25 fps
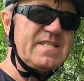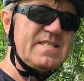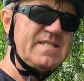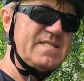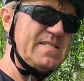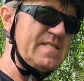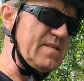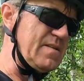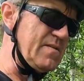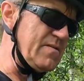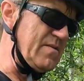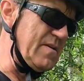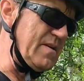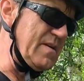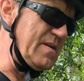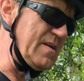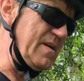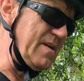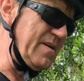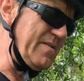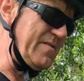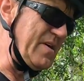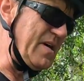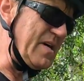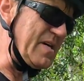so
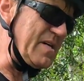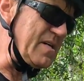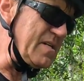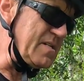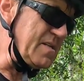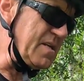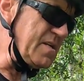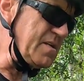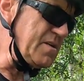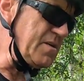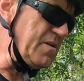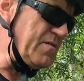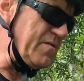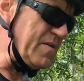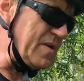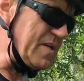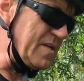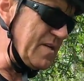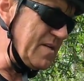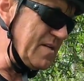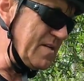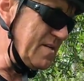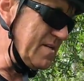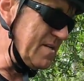I got a new one.